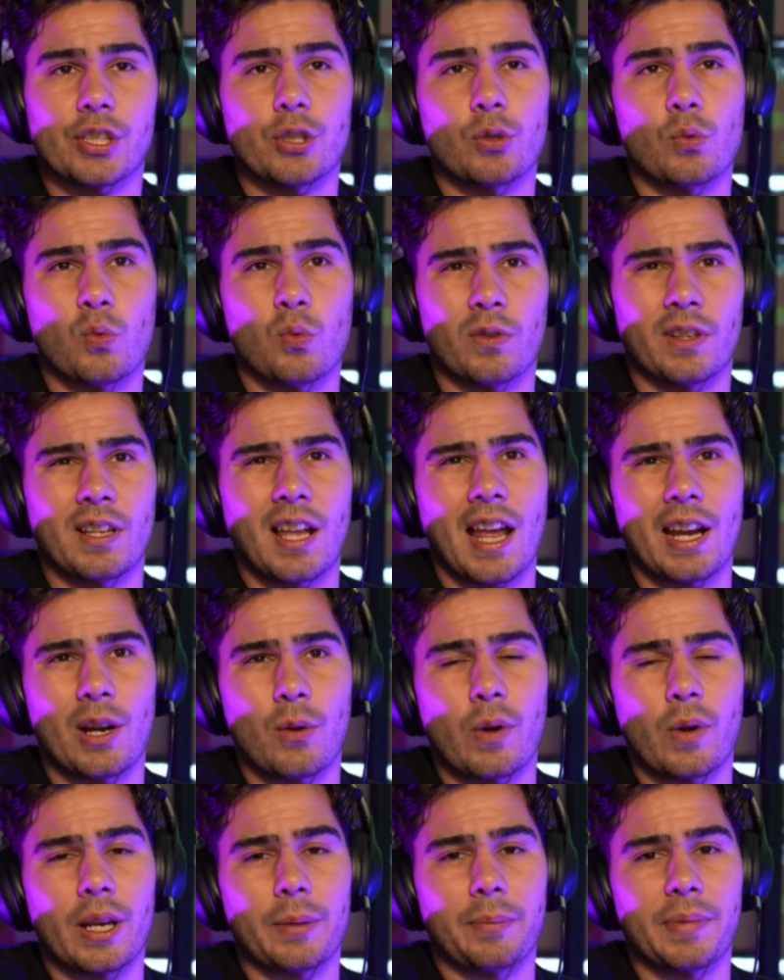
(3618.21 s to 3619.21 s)
you kind of
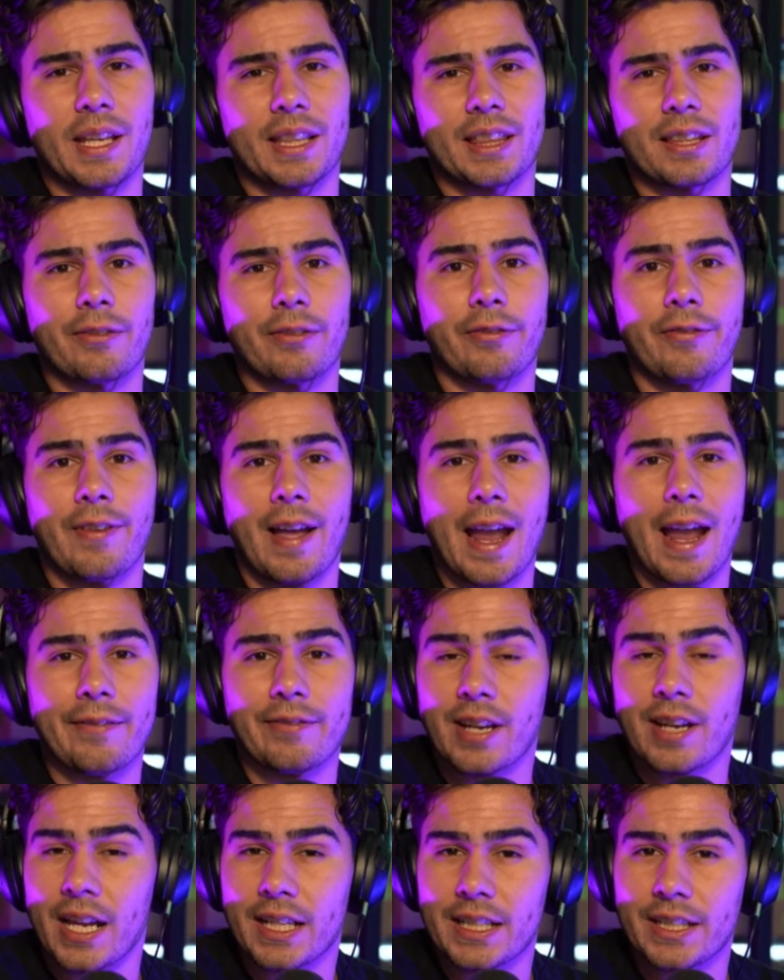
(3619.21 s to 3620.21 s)
want to be at the
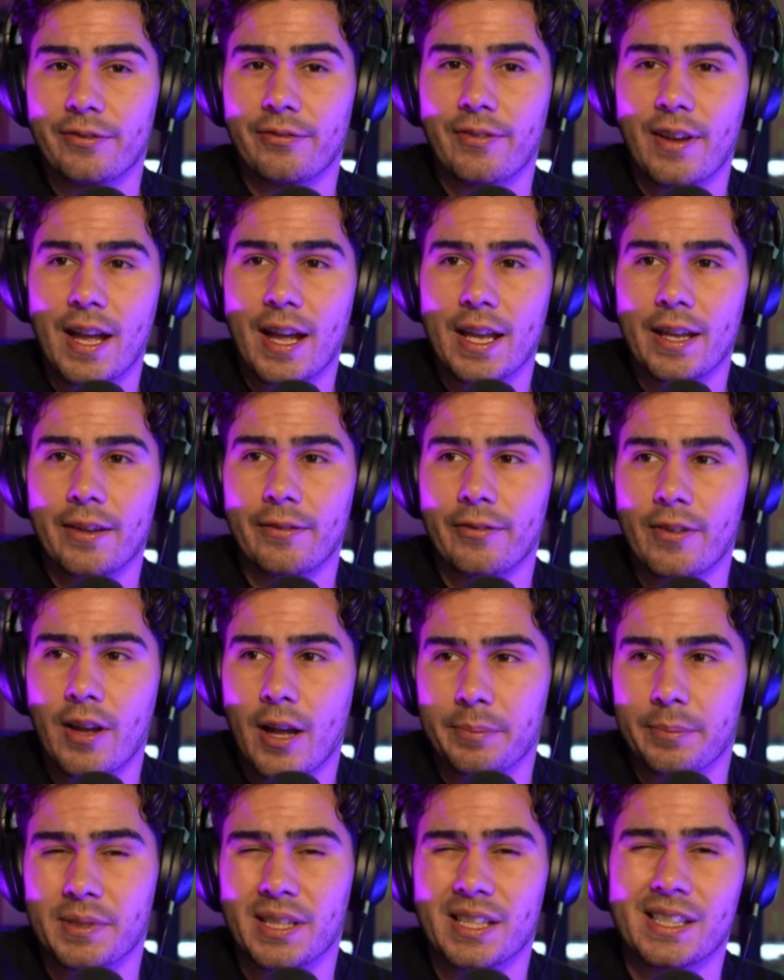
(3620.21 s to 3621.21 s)
$5.95
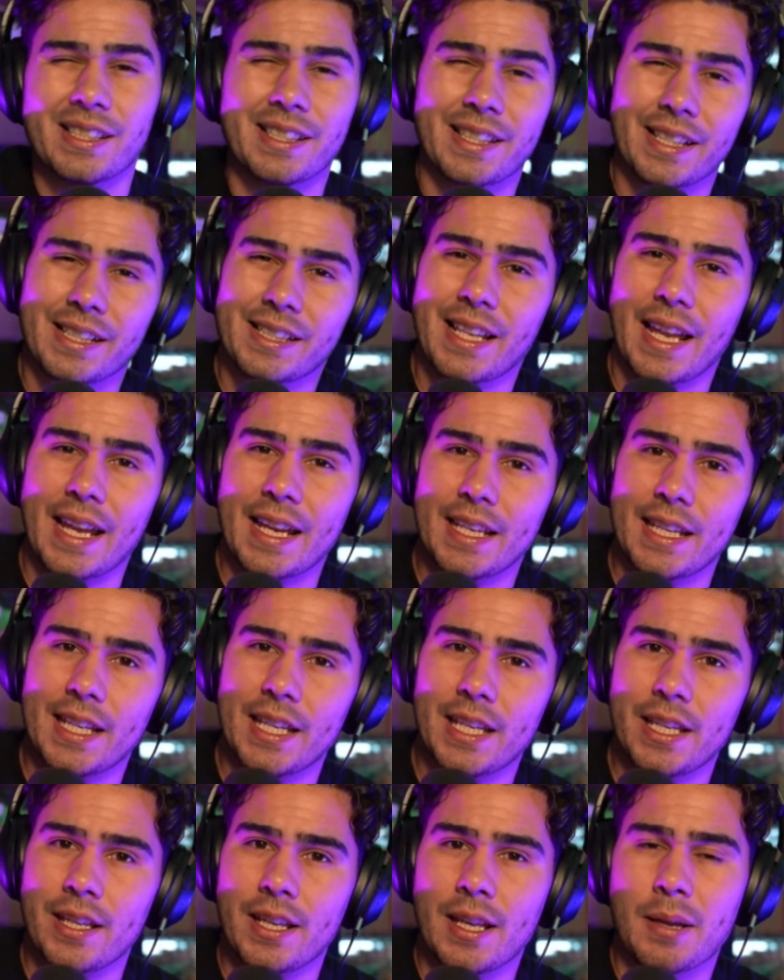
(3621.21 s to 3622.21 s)
up to
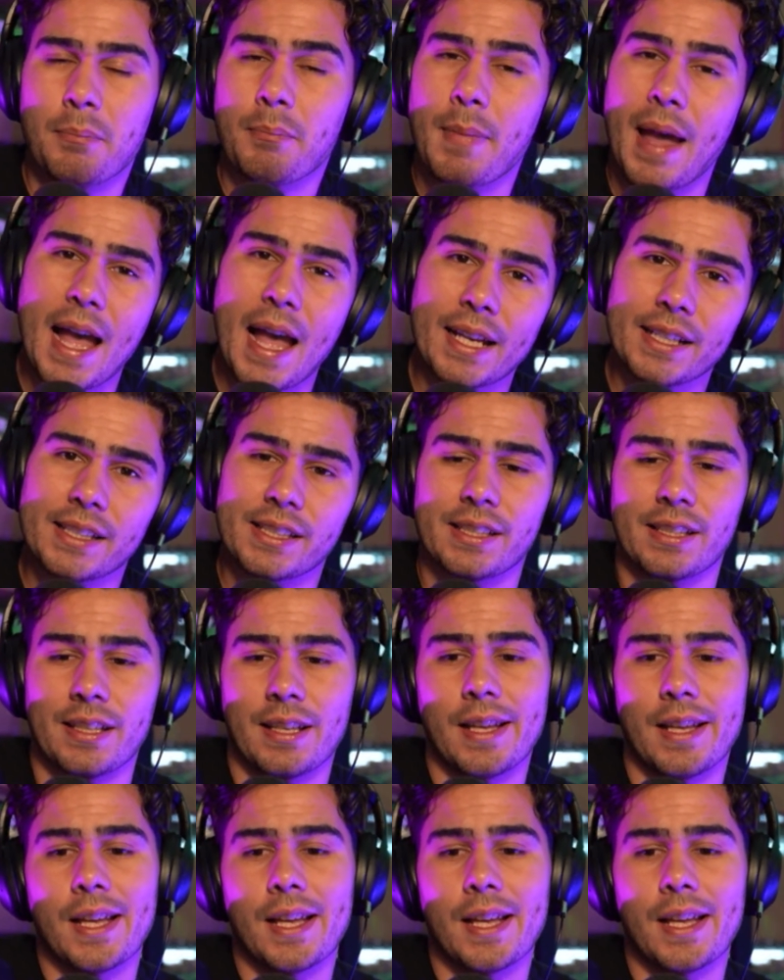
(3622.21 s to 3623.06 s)
$6.80 max.